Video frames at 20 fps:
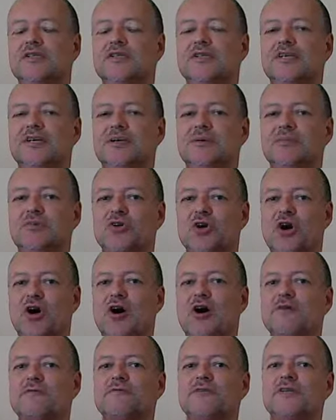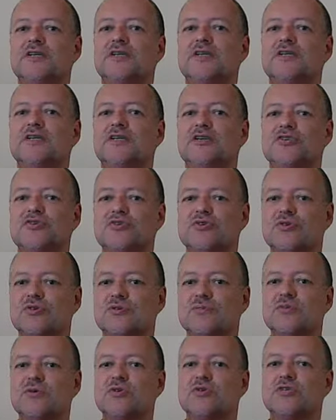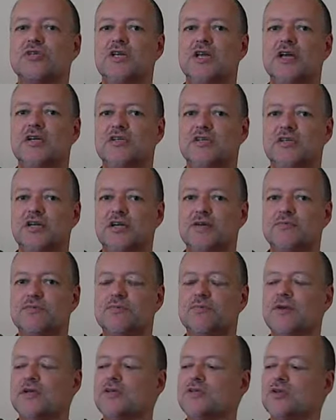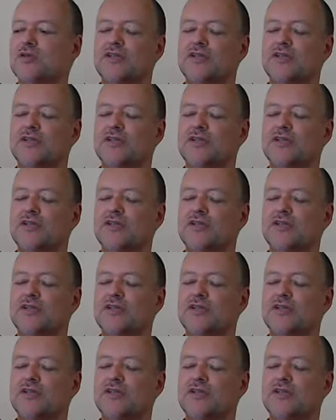confident, assertive personality types based on